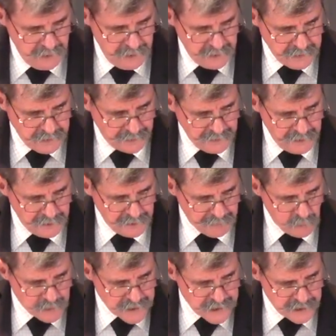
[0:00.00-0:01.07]
Now, Nineveh
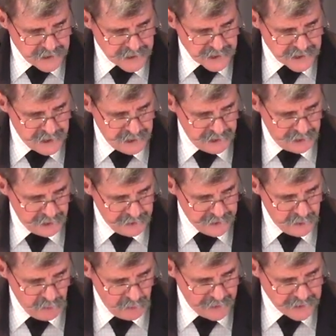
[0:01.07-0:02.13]
was an exceedingly
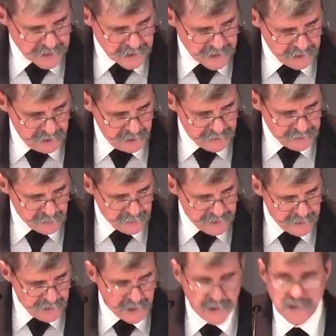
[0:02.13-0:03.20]
great city, a three
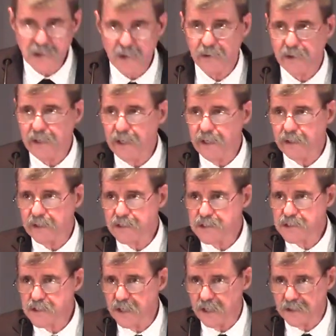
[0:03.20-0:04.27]
day journey in
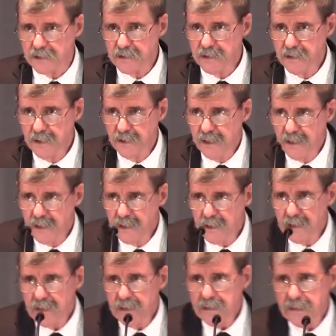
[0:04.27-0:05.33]
extent.
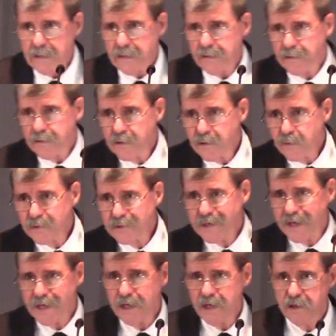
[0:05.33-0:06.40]
We
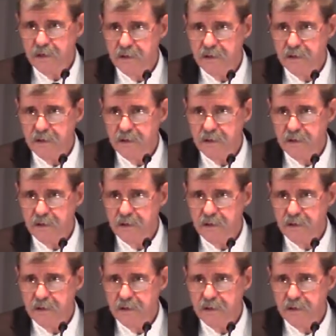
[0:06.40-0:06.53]
take,